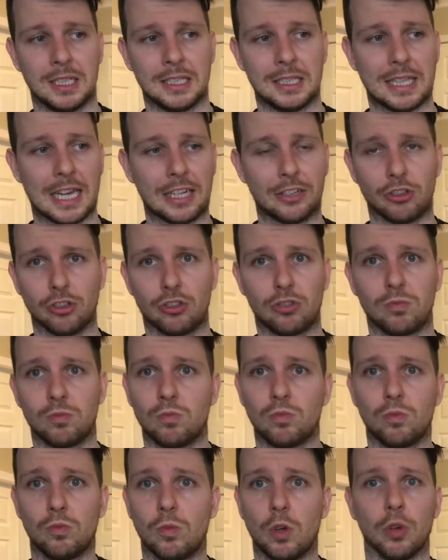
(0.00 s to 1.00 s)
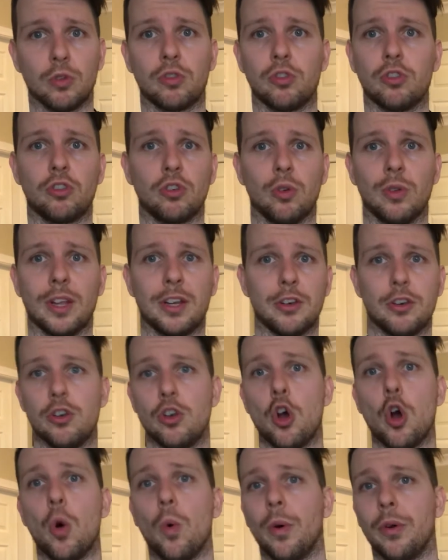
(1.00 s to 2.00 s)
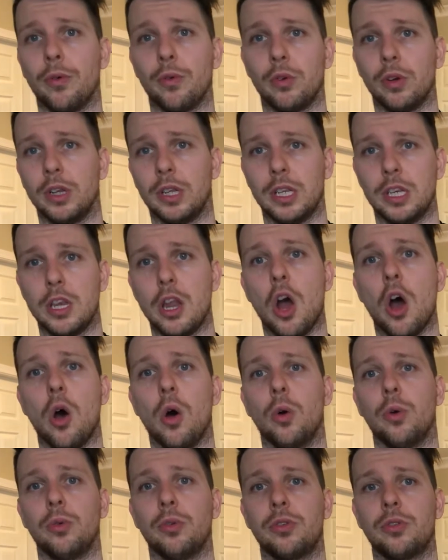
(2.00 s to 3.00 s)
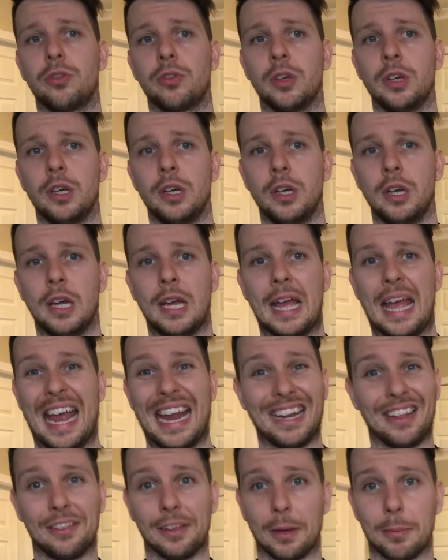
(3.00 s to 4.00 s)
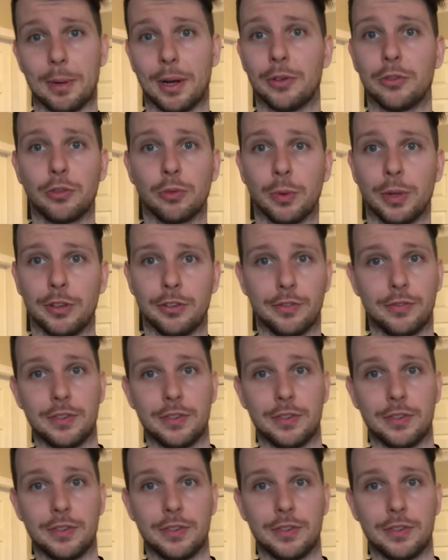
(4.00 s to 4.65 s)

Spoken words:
That just goes to show that no one really knows anything about swings.